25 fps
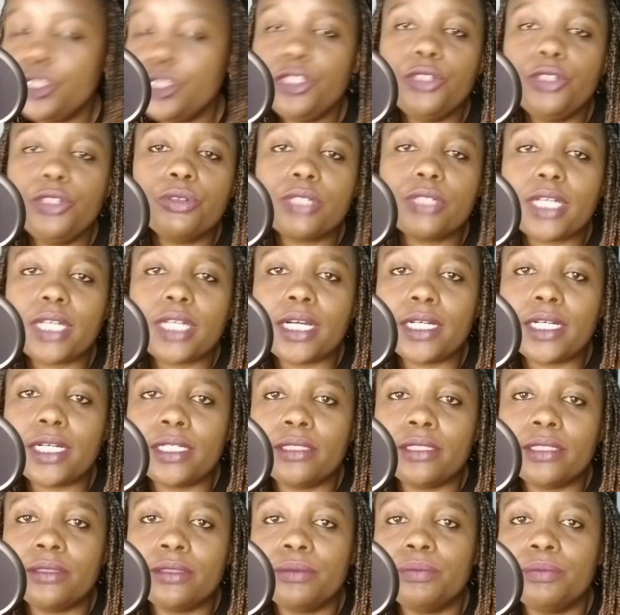you
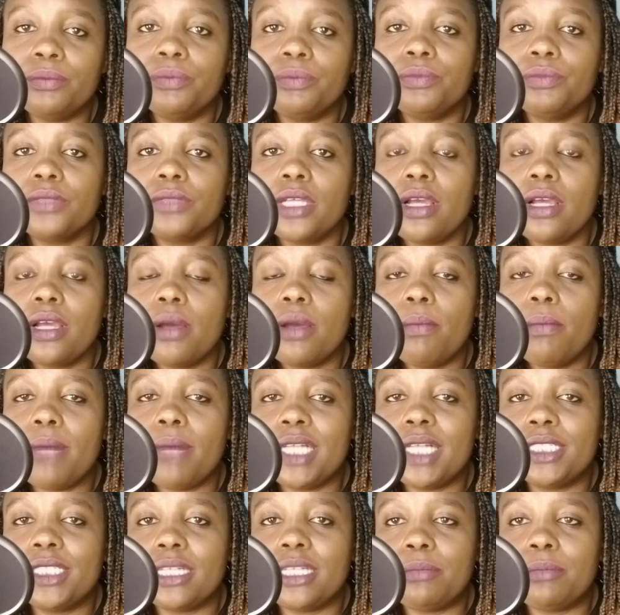can
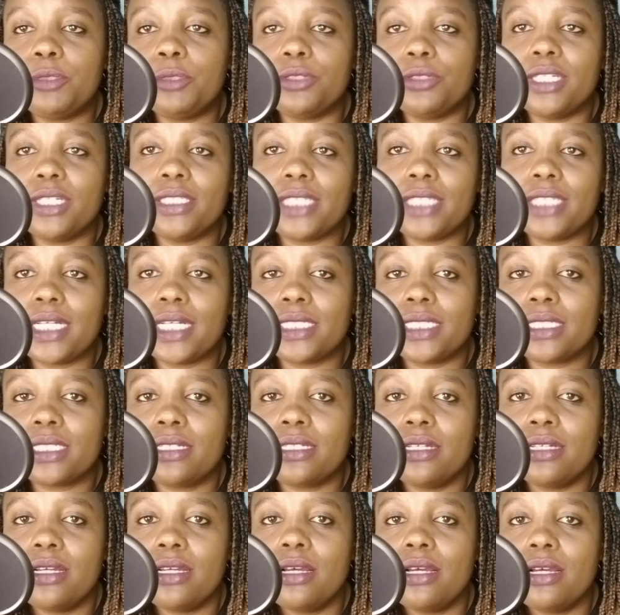match up to the task,
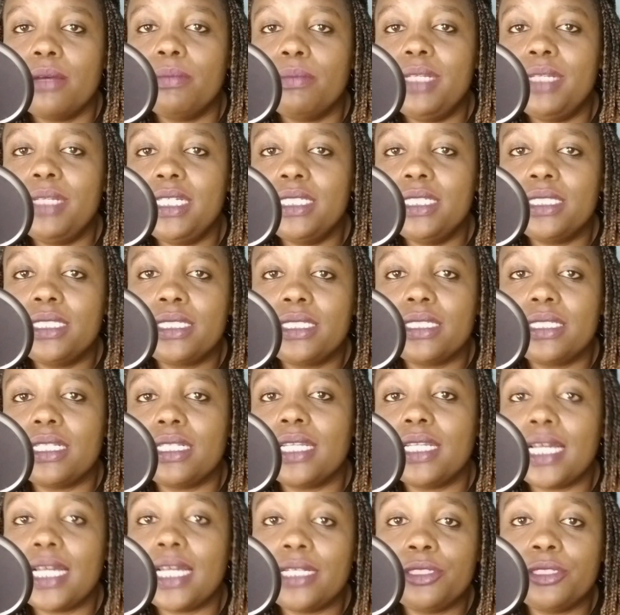please
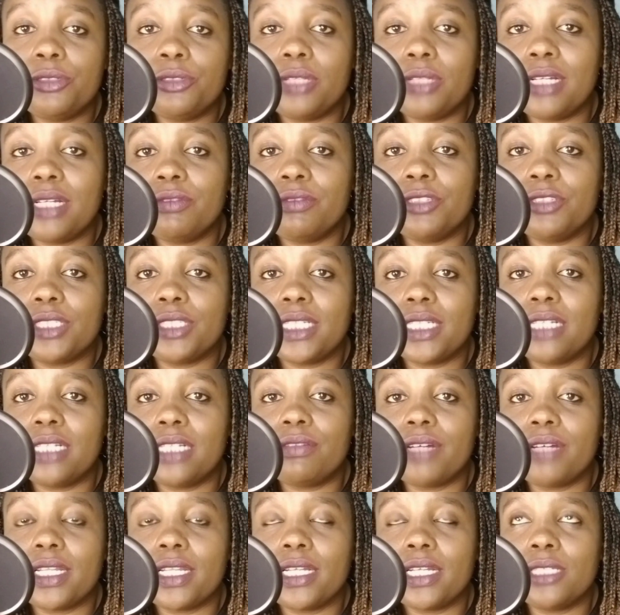learn to love
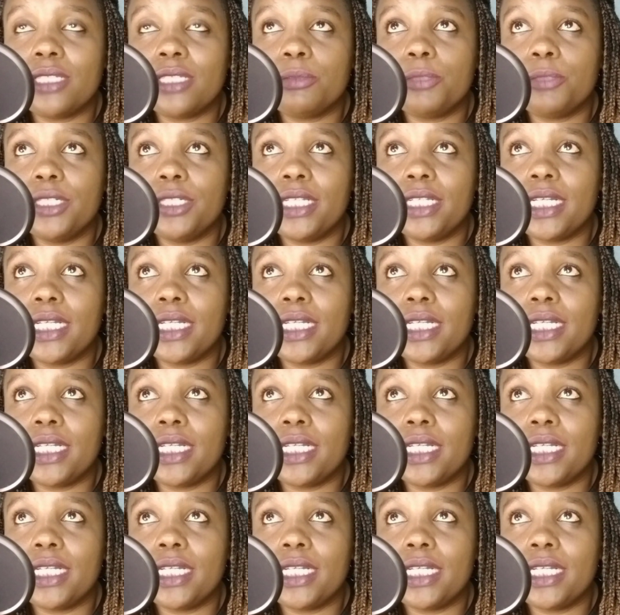yourself at that point.